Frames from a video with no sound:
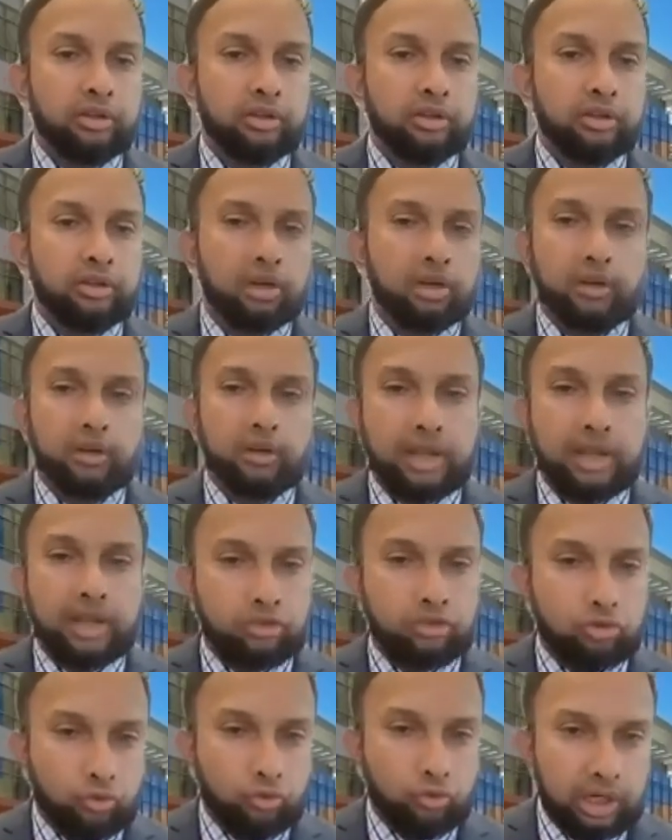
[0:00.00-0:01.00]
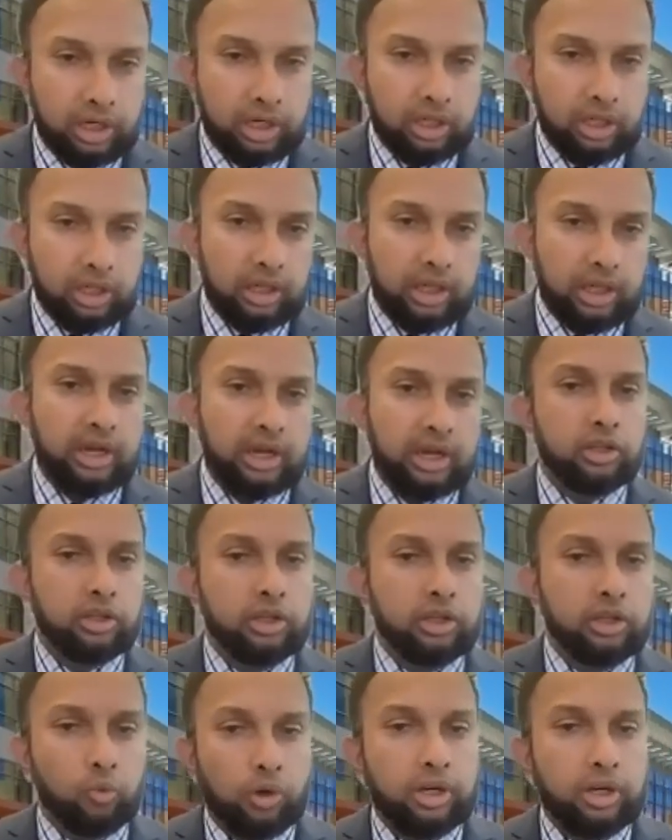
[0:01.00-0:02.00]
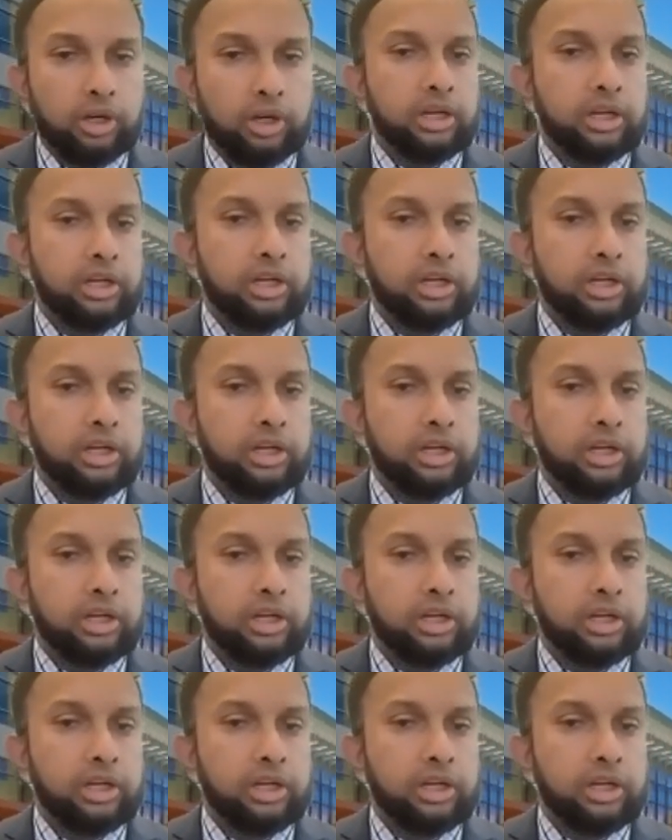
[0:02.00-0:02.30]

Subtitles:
at screening and at year 1 and year